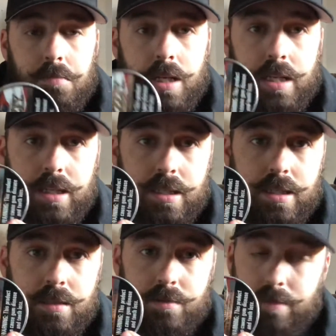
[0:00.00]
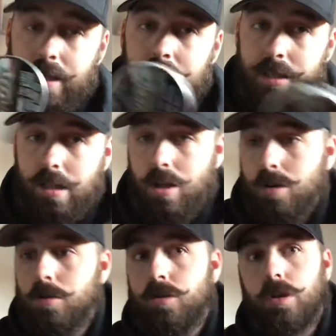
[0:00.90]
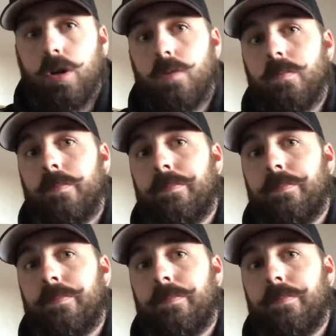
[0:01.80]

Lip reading: It is a larger comb.